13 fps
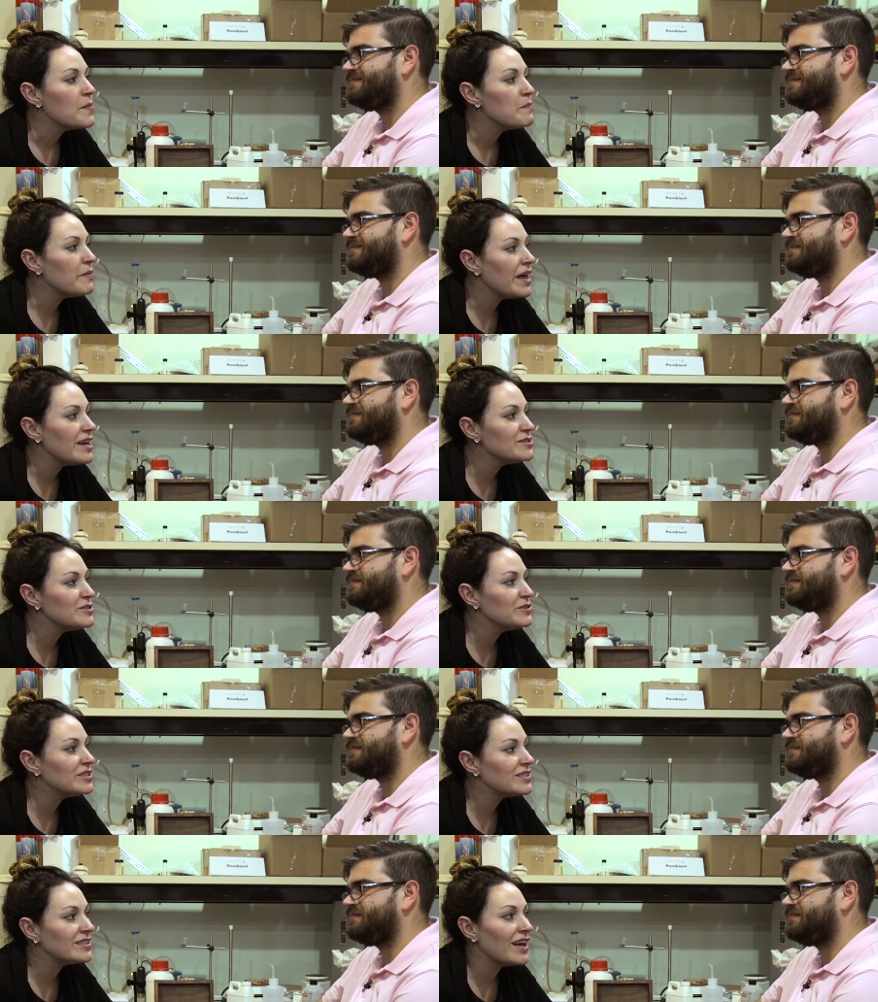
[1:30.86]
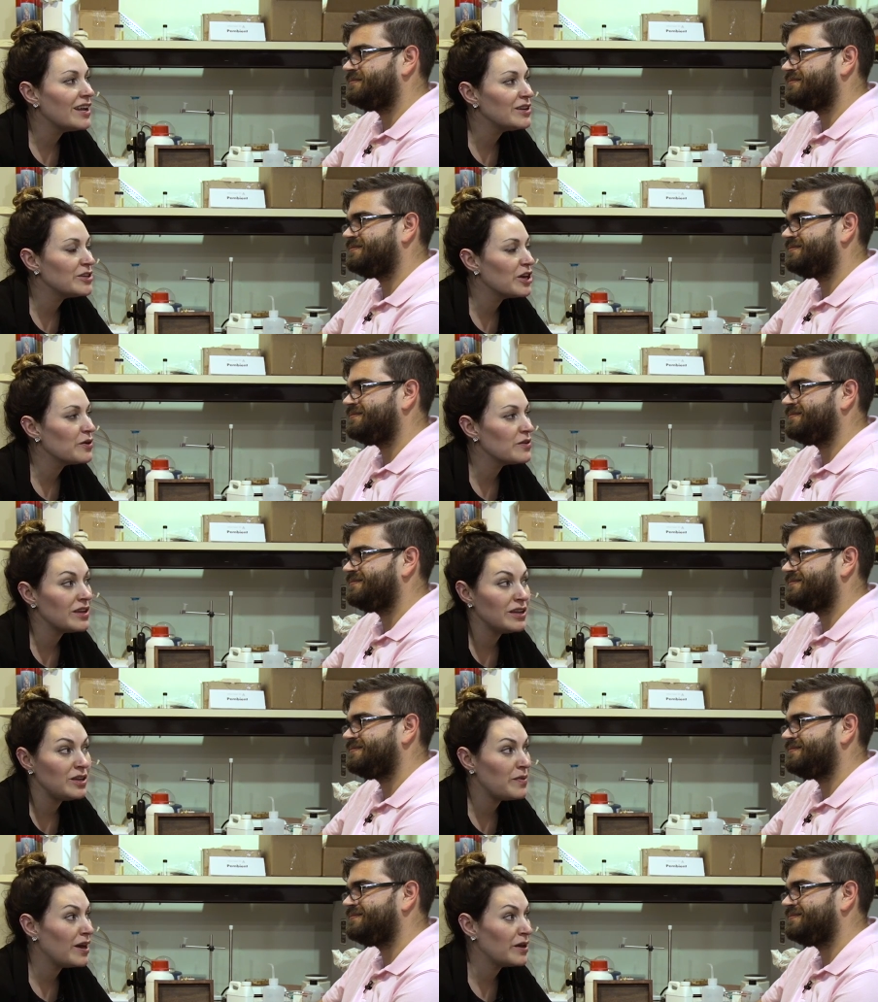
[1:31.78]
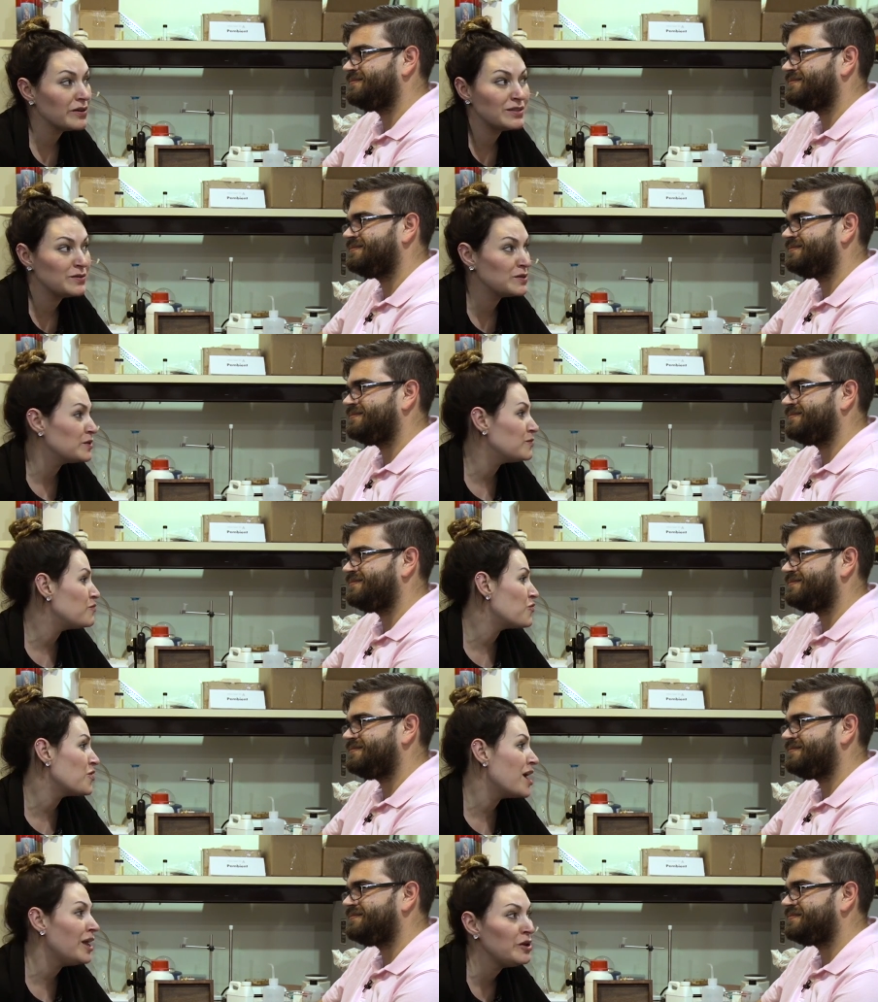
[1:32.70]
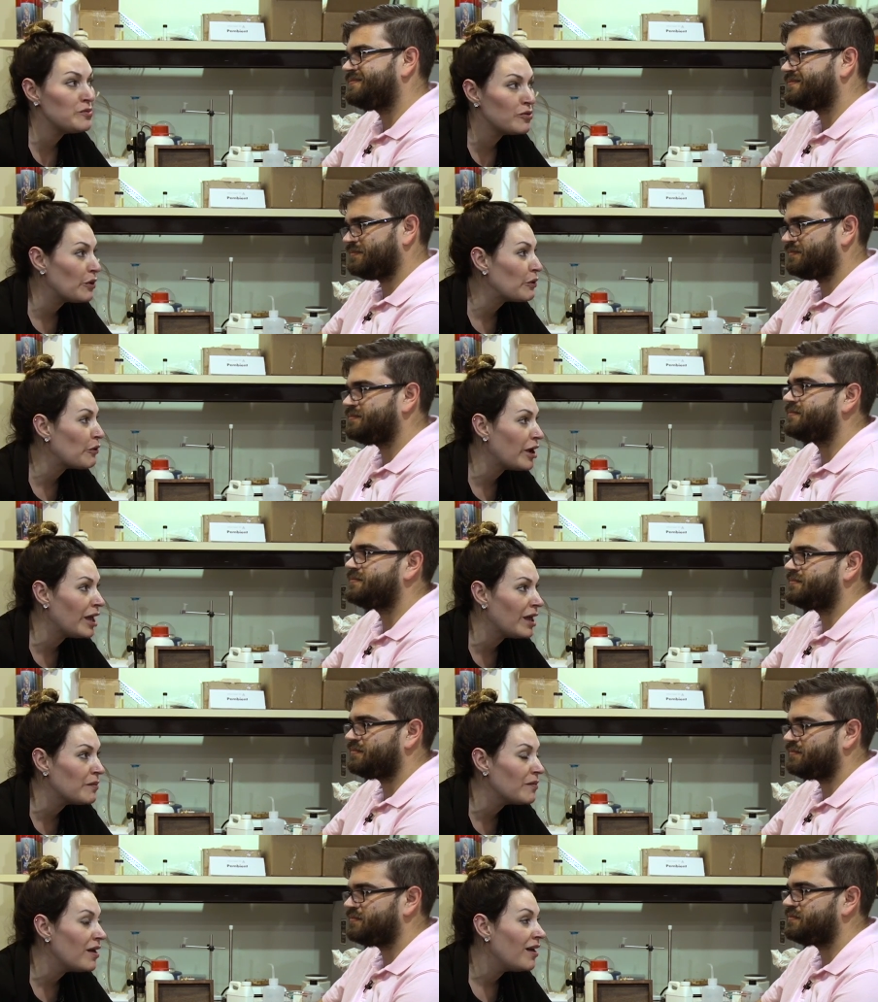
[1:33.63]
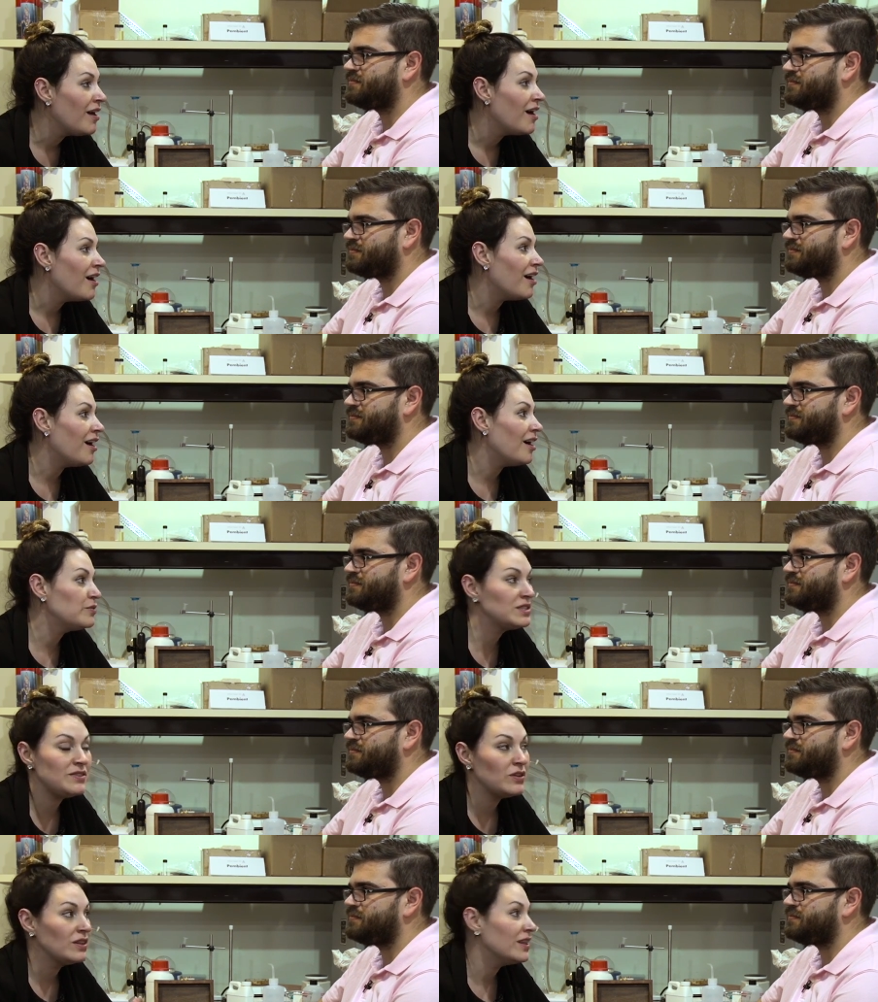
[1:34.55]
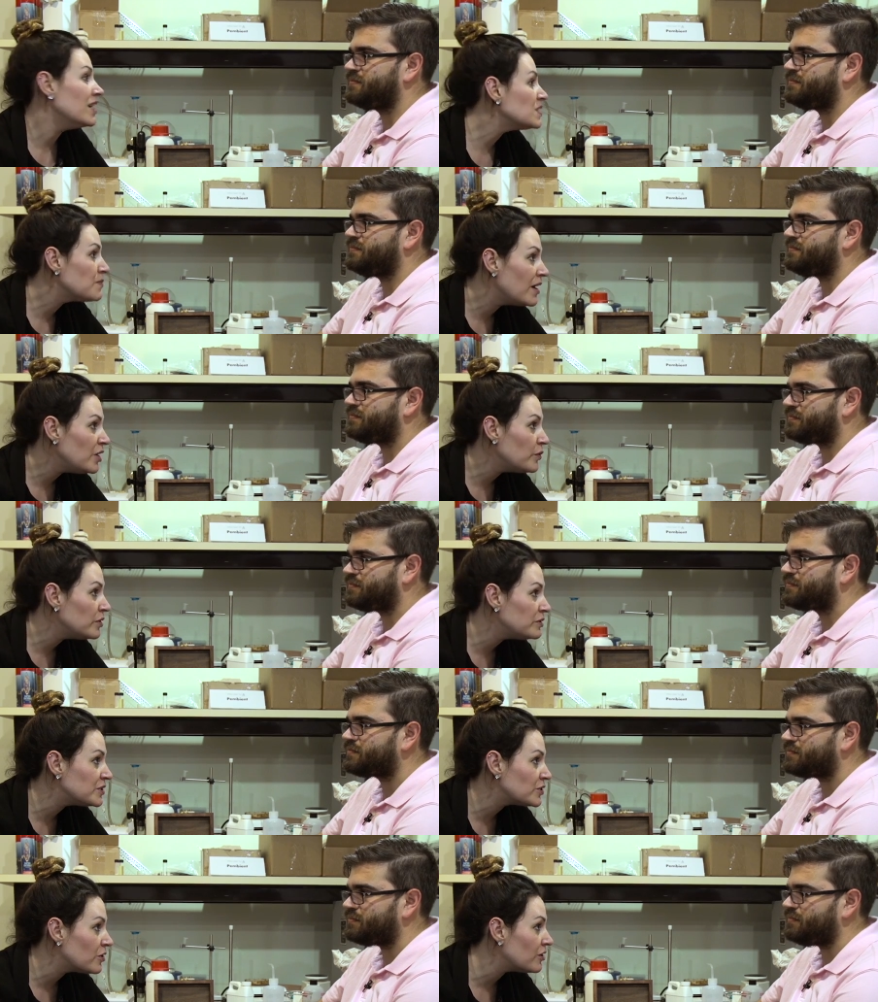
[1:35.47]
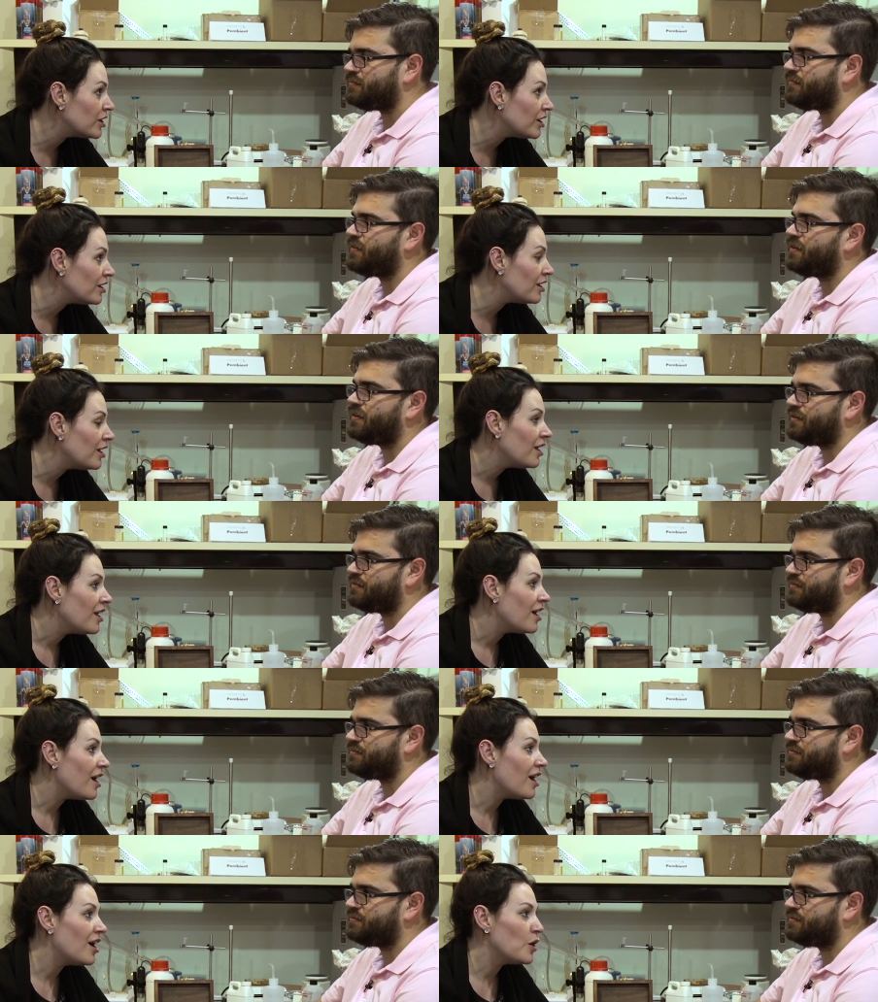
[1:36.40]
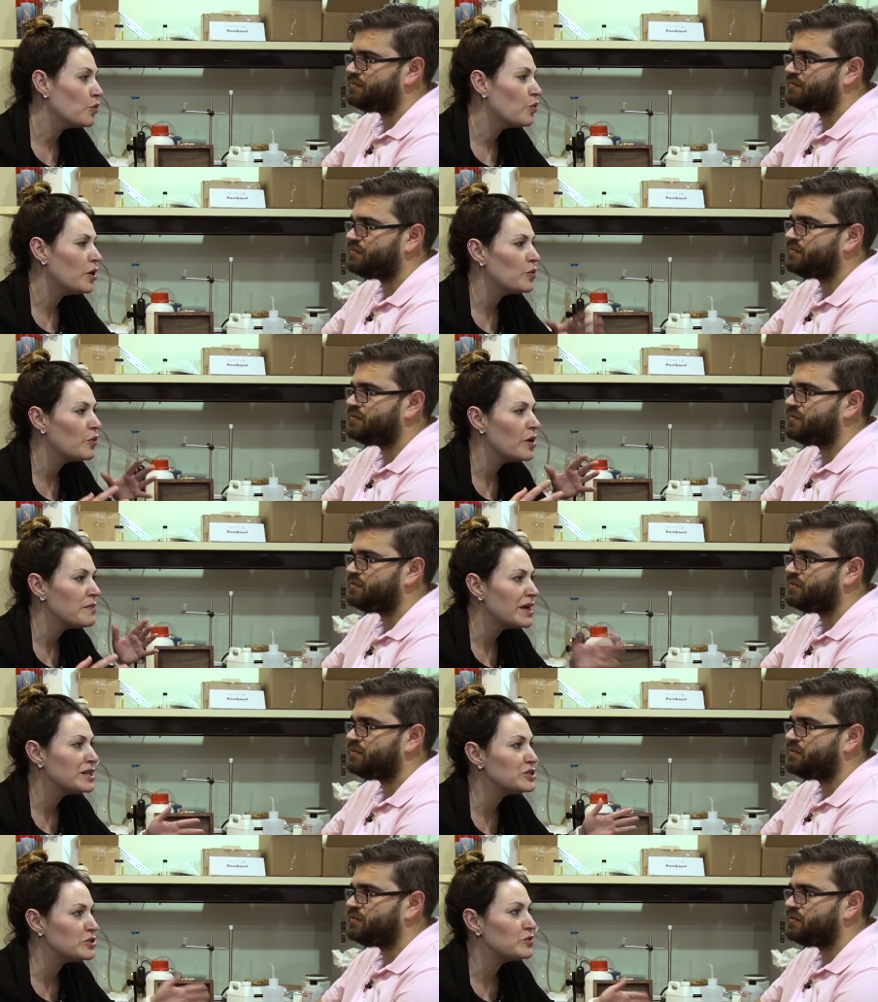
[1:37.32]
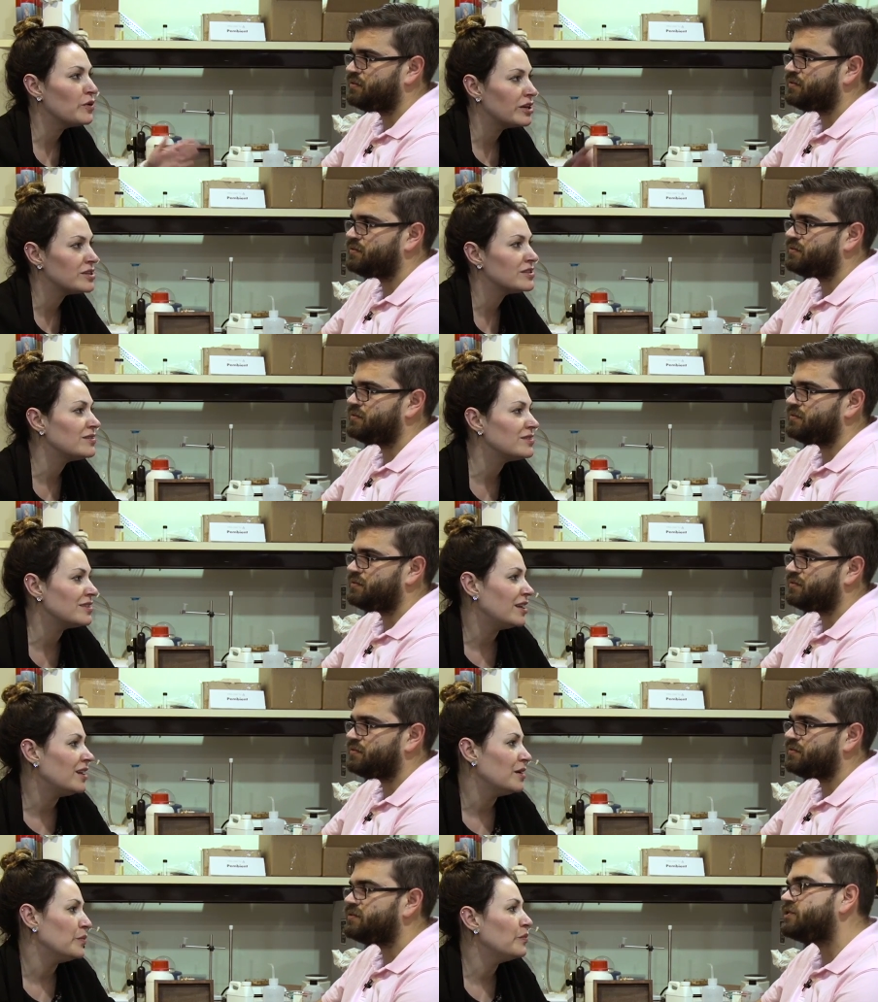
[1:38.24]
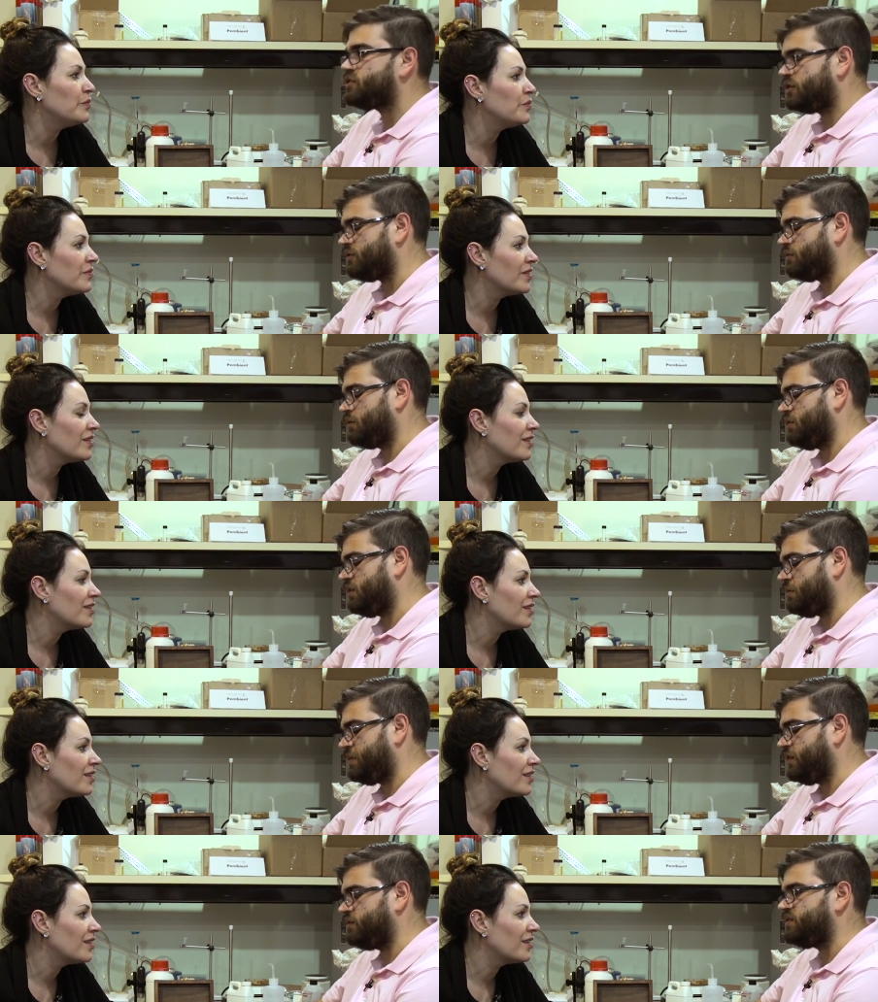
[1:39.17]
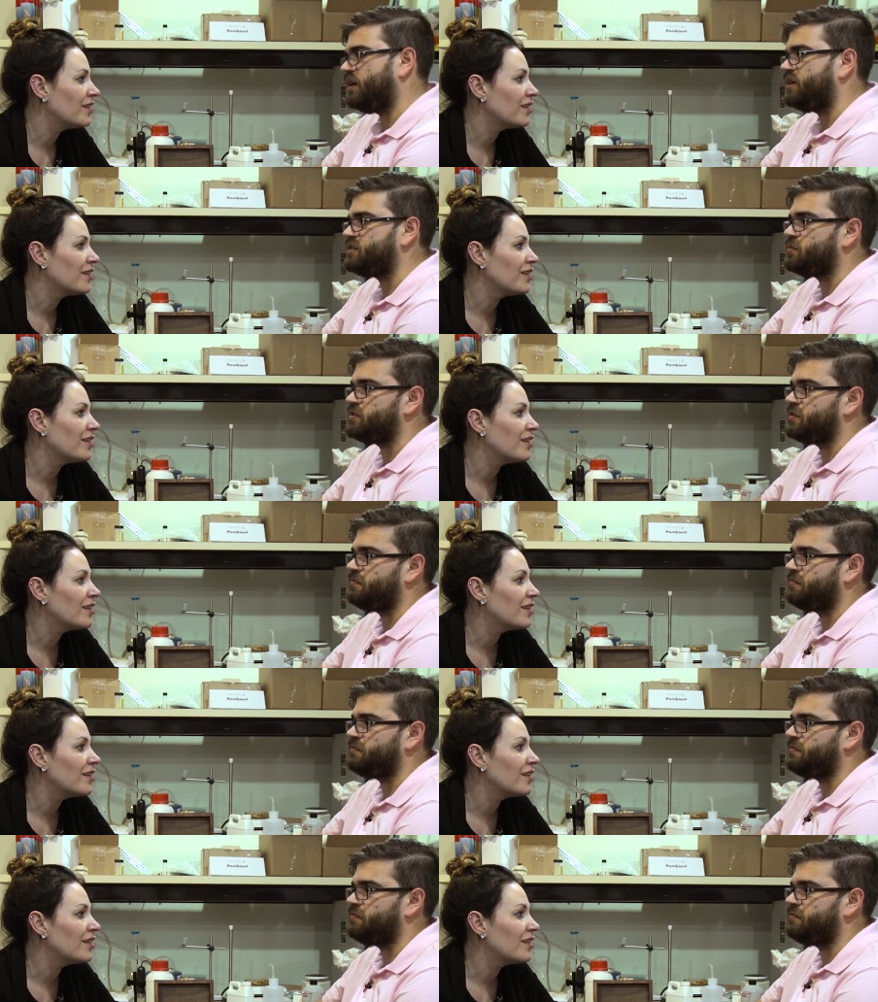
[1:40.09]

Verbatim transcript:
Speaker 1: made you decide to go with IndieBio? Because it was a brand new program, uh, it was even less money when you started. Uh, what, what made you want to sign up?
Speaker 2: Sure, what really appealed to us was